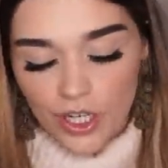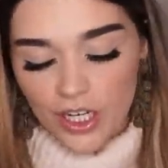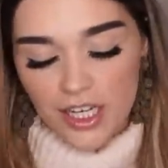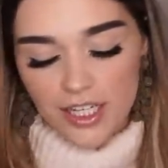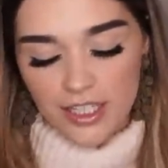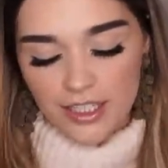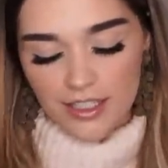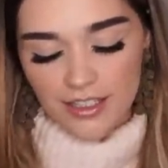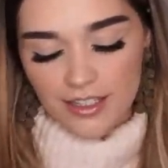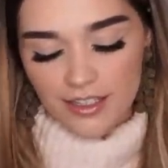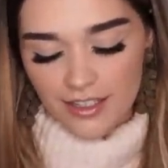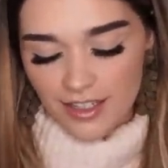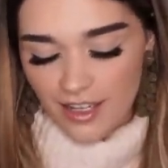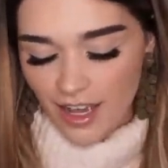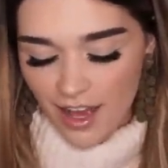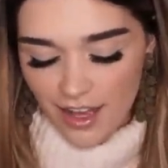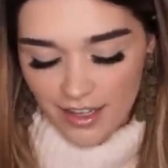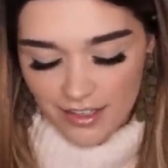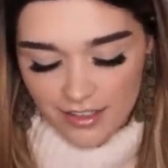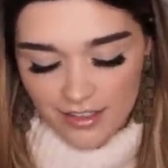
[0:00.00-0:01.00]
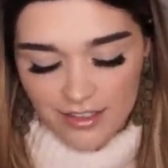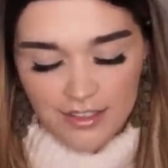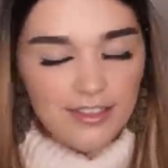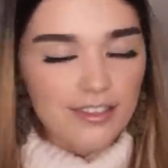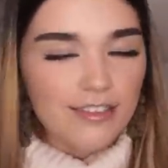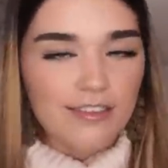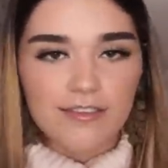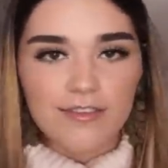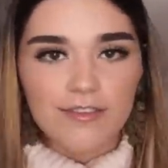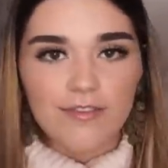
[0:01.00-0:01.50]
is not
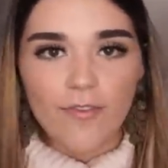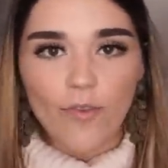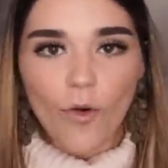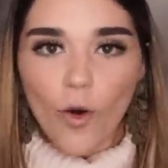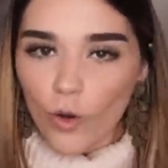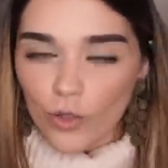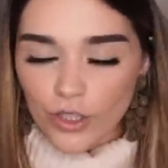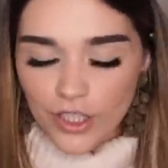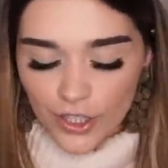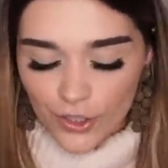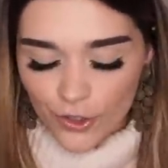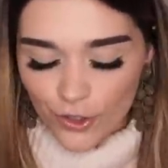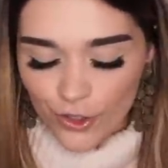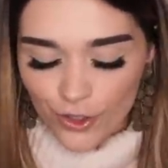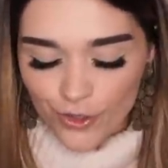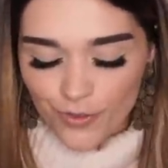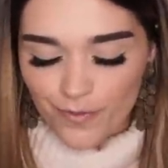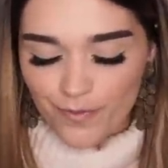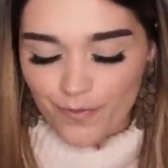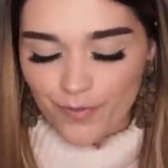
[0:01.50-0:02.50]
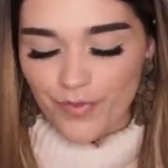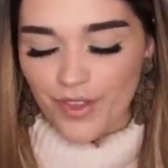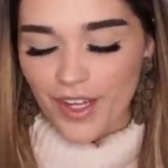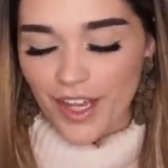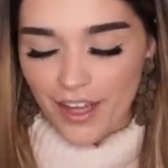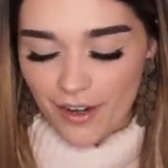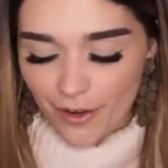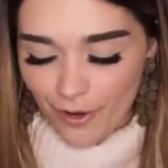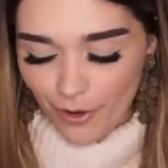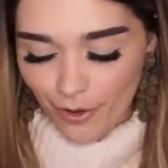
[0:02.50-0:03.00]
Polish
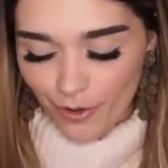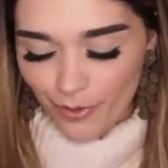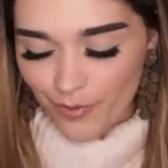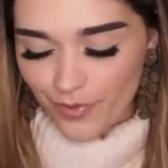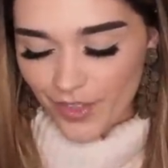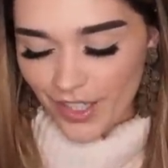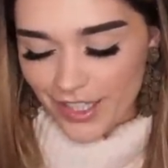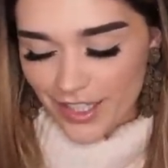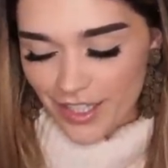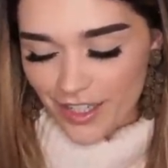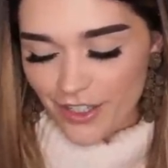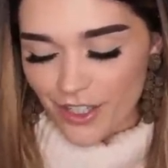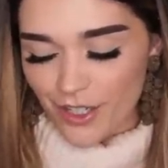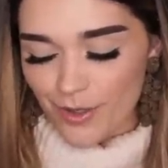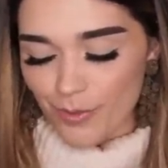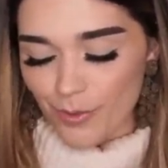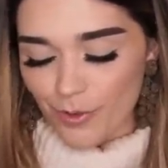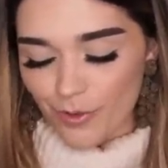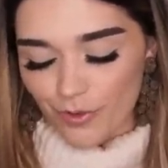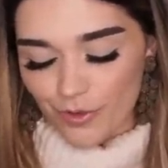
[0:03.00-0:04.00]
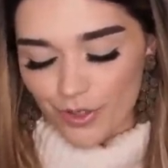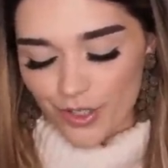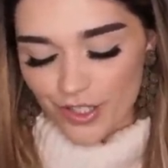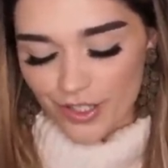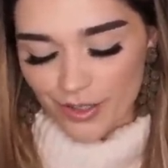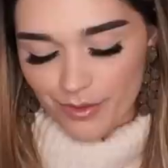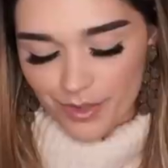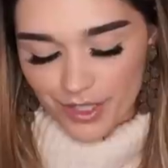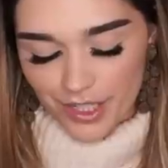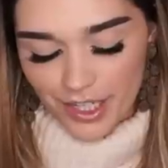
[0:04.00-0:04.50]
at all. It's actually more for
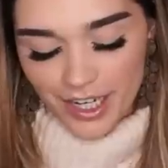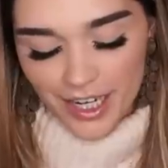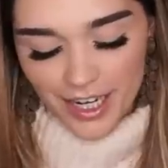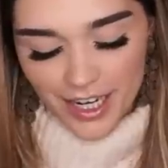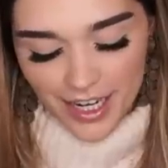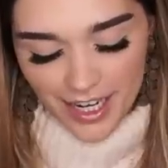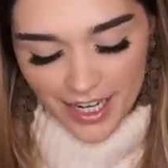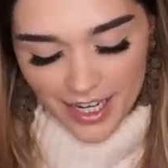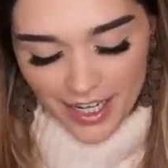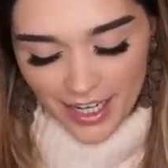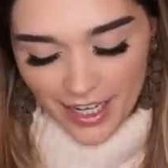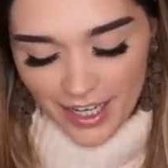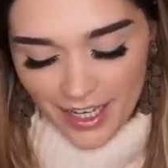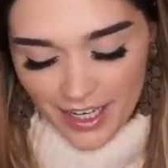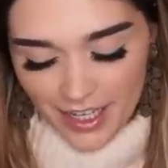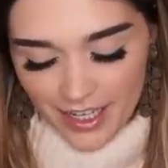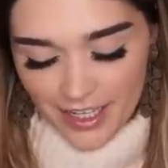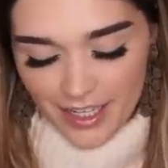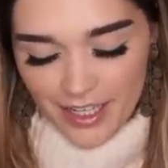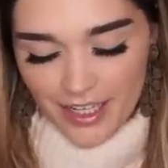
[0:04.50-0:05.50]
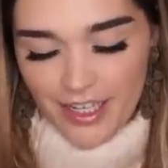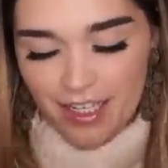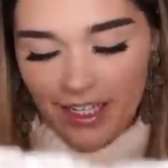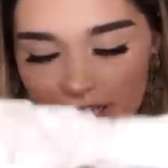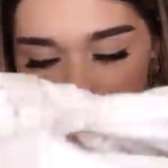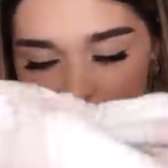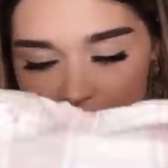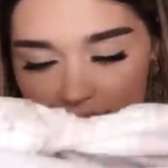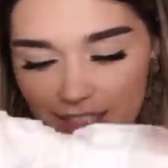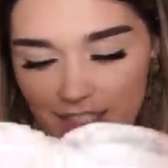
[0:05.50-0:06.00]
summer, and
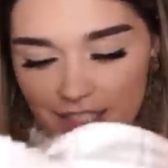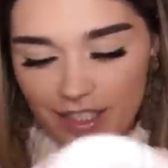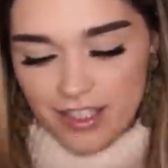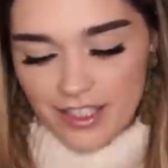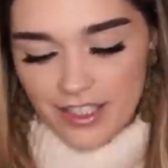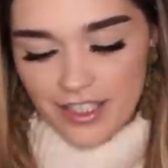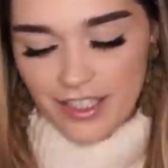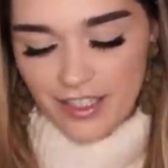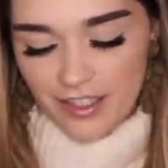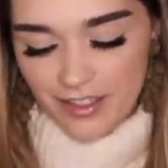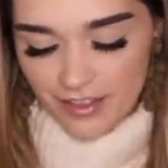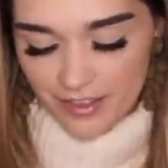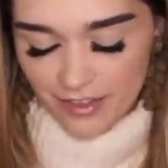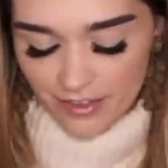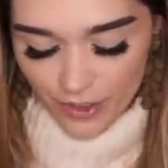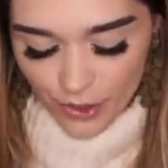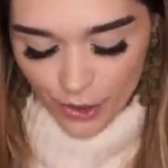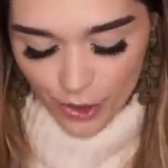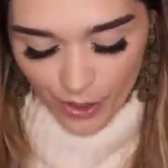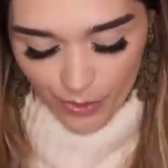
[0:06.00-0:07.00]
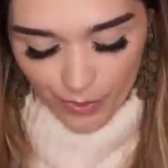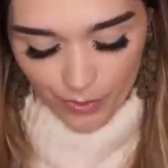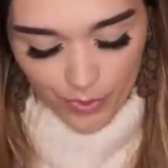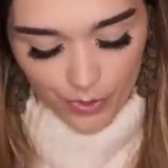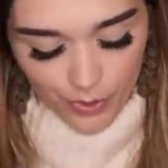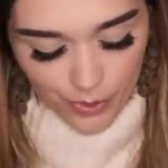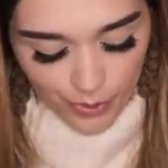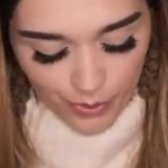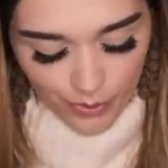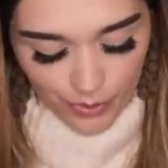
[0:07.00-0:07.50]
it's this
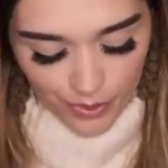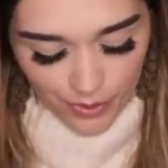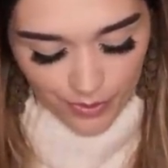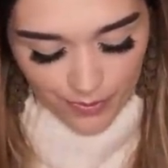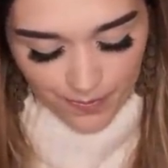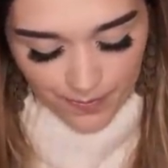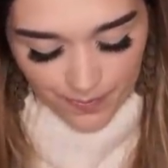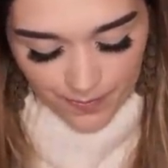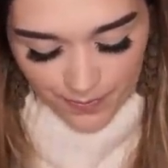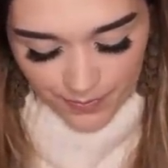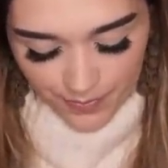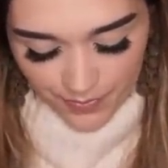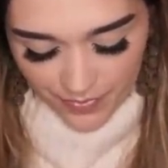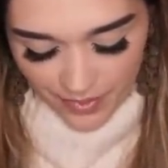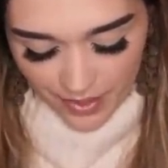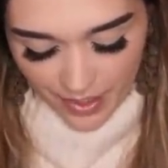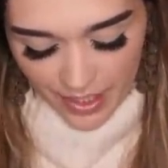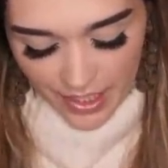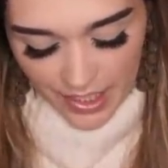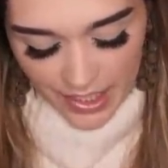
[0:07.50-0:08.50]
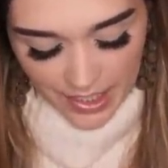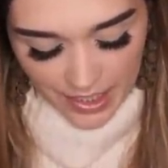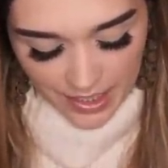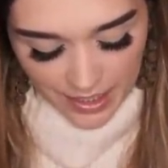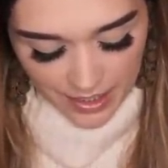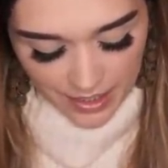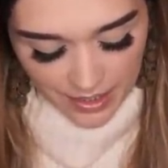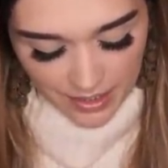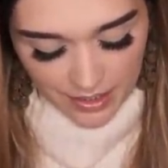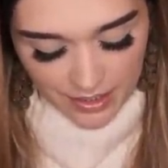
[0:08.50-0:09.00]
jumpsuit in
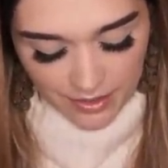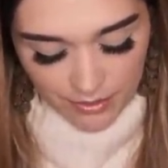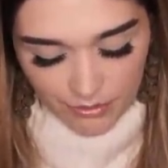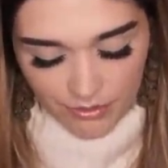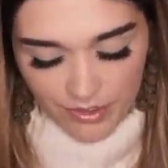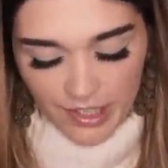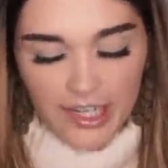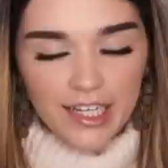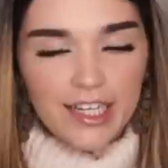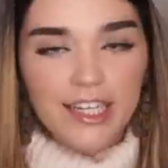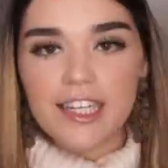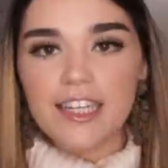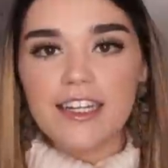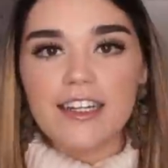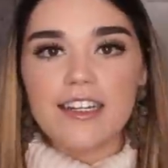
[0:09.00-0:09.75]
this really